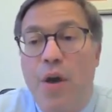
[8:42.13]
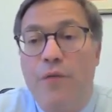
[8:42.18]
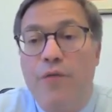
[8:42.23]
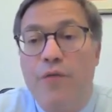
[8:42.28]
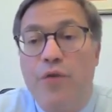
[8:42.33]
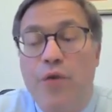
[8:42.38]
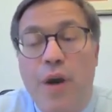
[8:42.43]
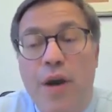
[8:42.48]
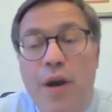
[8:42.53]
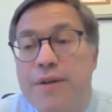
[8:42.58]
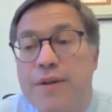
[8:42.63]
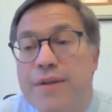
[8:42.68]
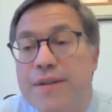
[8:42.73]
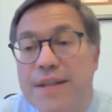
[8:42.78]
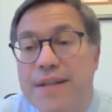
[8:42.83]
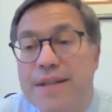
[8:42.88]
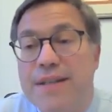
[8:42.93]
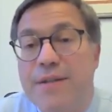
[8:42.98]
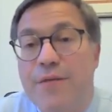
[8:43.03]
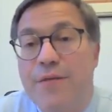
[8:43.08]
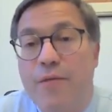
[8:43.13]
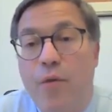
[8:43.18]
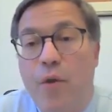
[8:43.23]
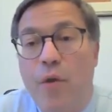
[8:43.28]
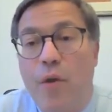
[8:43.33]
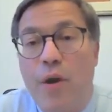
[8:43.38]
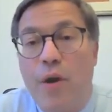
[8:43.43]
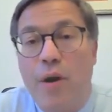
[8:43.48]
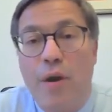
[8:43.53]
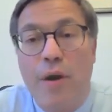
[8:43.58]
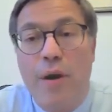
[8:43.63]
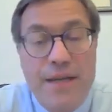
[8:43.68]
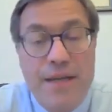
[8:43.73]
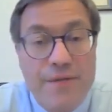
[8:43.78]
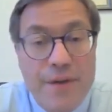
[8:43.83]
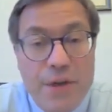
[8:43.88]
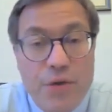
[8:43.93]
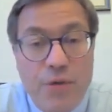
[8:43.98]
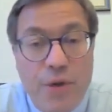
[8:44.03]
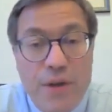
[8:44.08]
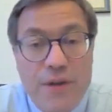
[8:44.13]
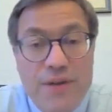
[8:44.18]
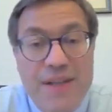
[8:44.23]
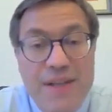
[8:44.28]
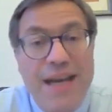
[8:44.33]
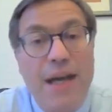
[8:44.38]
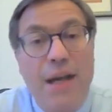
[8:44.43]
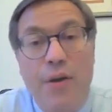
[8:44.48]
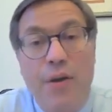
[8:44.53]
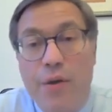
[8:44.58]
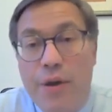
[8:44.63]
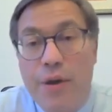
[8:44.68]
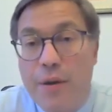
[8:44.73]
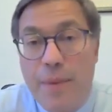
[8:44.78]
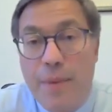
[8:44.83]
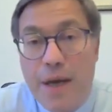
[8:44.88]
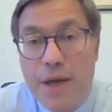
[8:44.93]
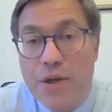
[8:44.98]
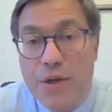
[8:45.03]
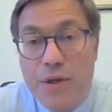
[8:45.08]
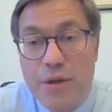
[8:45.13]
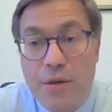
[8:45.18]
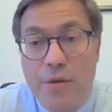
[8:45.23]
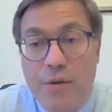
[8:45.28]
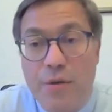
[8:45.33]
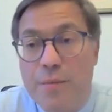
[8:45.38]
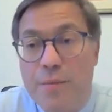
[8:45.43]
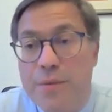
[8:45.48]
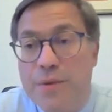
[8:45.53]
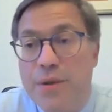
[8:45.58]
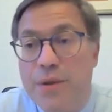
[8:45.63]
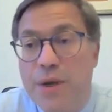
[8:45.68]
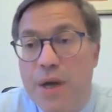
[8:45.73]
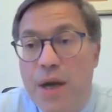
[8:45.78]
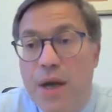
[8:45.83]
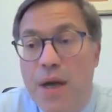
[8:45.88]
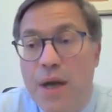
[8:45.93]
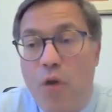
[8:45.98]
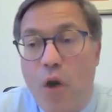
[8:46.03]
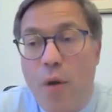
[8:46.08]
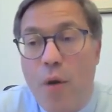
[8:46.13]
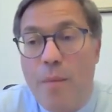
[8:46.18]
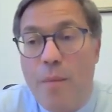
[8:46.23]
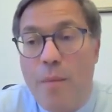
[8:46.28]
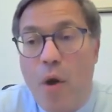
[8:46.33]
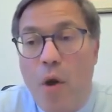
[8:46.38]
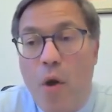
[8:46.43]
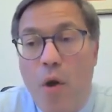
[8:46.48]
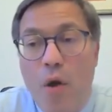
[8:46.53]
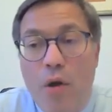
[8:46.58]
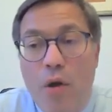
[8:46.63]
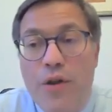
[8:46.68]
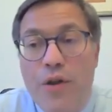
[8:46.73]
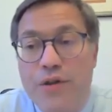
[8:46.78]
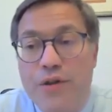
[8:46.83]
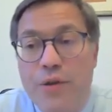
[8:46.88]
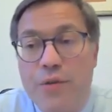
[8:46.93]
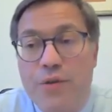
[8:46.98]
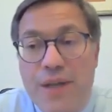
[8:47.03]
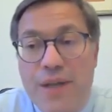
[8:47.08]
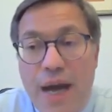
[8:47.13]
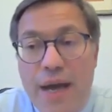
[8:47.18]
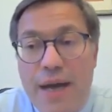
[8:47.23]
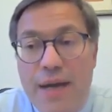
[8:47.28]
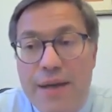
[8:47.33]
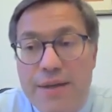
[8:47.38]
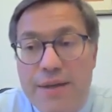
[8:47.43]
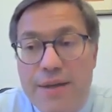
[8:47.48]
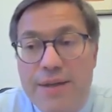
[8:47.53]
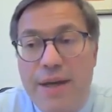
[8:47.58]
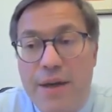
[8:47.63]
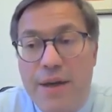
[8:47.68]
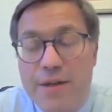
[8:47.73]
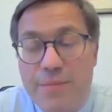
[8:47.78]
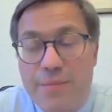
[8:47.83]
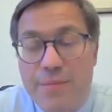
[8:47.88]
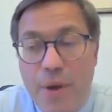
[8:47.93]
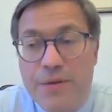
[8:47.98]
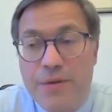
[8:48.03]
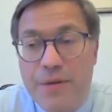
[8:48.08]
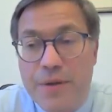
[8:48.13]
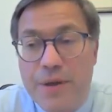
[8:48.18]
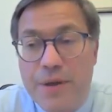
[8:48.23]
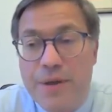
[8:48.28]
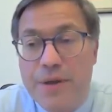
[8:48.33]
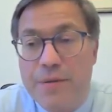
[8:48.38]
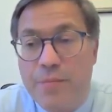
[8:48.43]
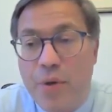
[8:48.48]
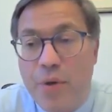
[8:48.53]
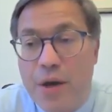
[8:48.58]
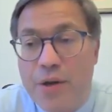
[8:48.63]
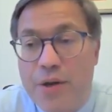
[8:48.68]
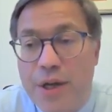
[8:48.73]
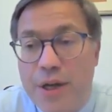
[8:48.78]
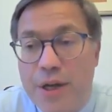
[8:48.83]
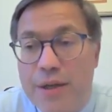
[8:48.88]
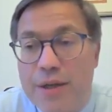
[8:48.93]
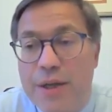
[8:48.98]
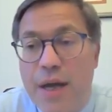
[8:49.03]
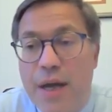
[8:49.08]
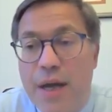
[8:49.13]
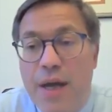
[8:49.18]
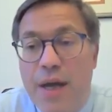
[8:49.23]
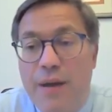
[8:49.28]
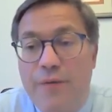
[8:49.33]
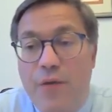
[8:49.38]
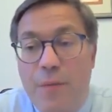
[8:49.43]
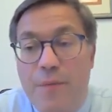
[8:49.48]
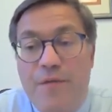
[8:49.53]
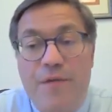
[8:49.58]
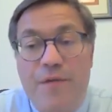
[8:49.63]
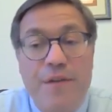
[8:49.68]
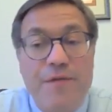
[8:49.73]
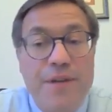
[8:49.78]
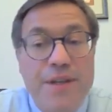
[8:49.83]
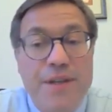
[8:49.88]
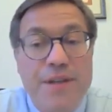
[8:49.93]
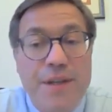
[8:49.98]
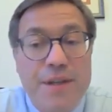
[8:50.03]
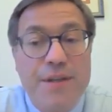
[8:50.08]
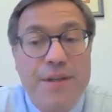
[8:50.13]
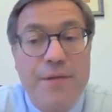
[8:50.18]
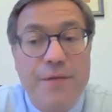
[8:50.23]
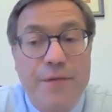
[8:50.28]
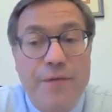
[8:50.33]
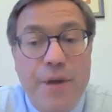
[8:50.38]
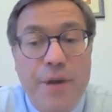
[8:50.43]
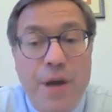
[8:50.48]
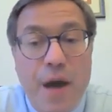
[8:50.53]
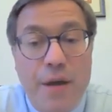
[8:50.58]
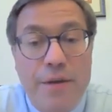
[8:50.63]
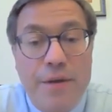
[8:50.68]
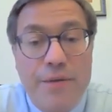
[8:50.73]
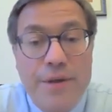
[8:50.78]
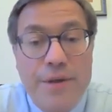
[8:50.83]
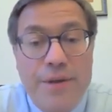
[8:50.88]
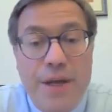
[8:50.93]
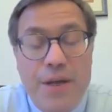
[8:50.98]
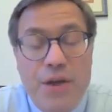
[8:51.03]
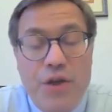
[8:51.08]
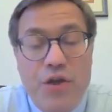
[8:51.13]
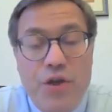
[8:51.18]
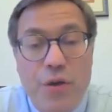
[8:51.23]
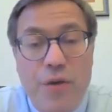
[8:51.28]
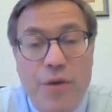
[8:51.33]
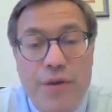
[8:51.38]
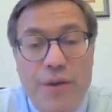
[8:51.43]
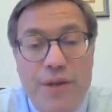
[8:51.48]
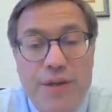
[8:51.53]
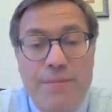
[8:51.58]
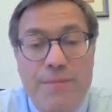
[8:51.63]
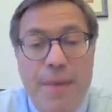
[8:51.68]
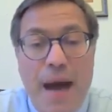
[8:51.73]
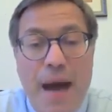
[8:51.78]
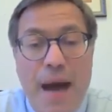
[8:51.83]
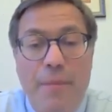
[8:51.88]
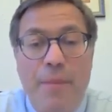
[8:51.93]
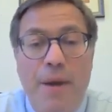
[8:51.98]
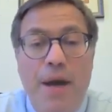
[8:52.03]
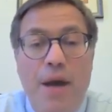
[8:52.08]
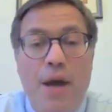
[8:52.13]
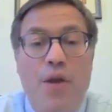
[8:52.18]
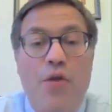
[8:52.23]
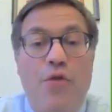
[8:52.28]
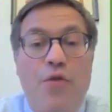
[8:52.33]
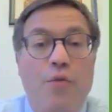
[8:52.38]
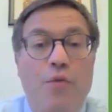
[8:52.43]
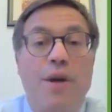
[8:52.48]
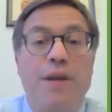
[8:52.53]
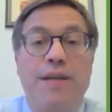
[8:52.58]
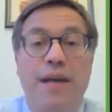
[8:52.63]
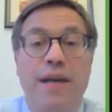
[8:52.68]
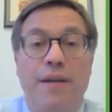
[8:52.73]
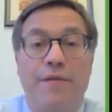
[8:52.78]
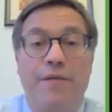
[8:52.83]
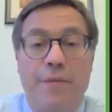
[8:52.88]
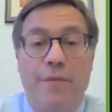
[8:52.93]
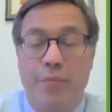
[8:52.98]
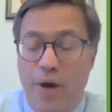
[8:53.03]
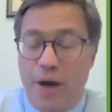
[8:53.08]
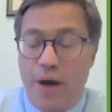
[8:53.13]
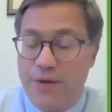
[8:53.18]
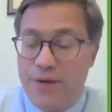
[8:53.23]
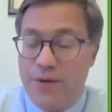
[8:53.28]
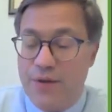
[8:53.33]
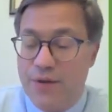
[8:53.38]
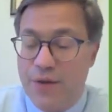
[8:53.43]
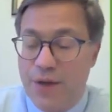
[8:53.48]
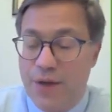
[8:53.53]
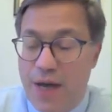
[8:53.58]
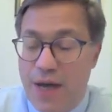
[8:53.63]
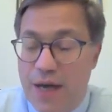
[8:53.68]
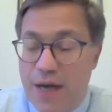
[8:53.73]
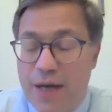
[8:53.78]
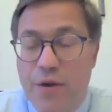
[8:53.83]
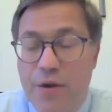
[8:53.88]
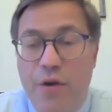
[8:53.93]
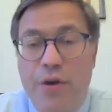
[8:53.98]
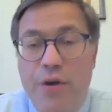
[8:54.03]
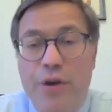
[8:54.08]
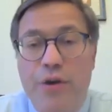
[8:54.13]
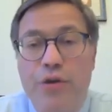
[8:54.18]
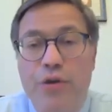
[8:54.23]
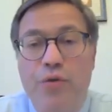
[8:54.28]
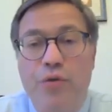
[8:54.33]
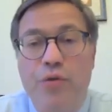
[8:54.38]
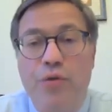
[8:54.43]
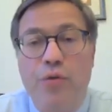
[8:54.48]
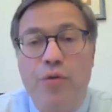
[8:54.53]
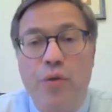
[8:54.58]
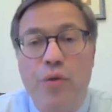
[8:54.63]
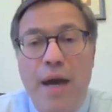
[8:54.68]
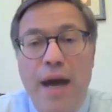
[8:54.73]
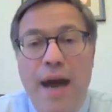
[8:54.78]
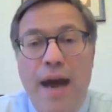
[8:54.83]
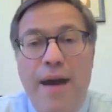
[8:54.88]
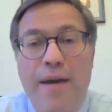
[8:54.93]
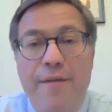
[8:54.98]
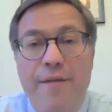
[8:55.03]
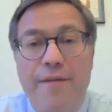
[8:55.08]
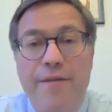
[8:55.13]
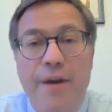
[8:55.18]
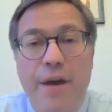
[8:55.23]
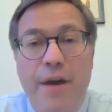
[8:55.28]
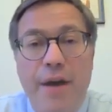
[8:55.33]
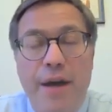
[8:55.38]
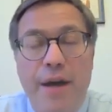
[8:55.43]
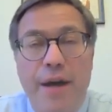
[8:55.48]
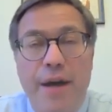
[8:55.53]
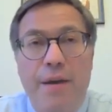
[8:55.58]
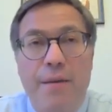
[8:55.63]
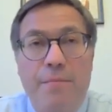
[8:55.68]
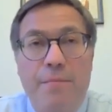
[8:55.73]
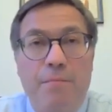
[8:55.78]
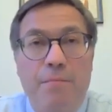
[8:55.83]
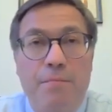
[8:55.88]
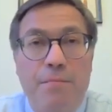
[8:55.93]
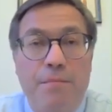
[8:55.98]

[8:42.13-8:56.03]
of 264 individuals, including patient groups from all the societies that are sponsoring this project, from 56 different countries, as shown on this map, through a Delphi process in order to have the